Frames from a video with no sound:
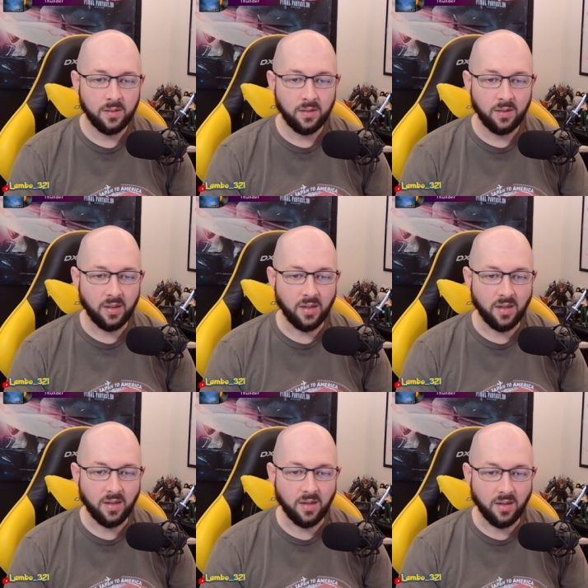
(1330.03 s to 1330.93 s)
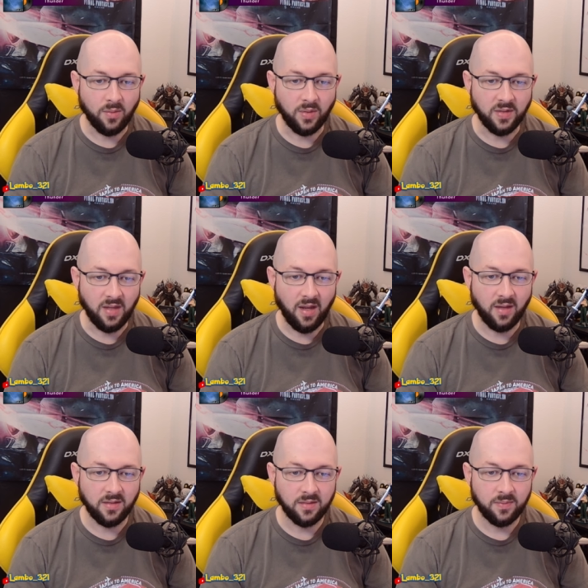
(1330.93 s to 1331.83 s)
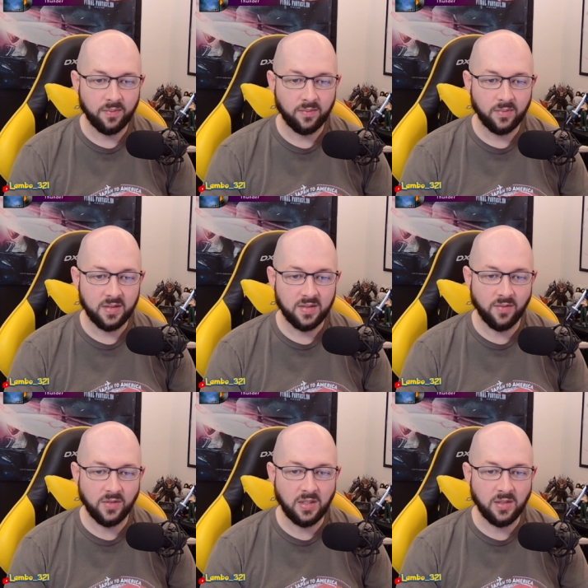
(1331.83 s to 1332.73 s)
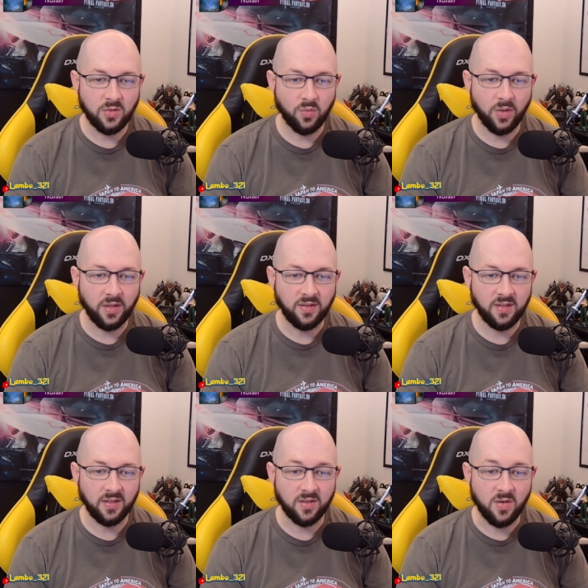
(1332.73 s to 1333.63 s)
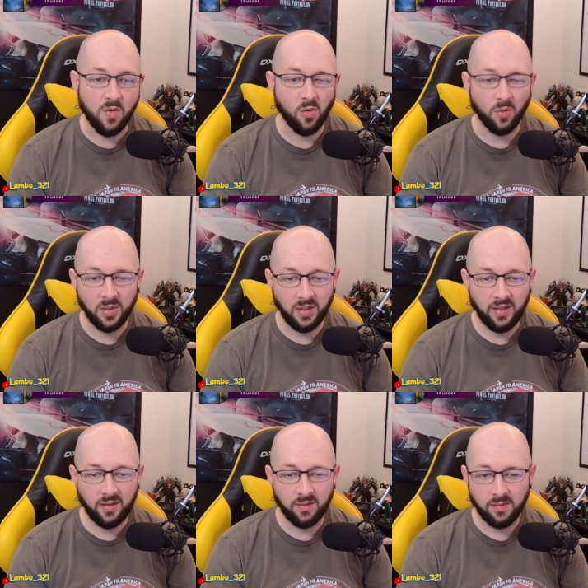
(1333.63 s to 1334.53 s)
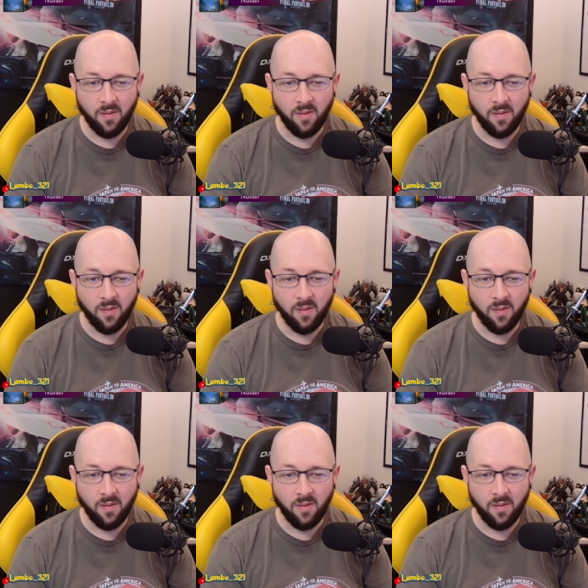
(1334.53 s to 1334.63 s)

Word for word: Uh, what is that? 1726 normally,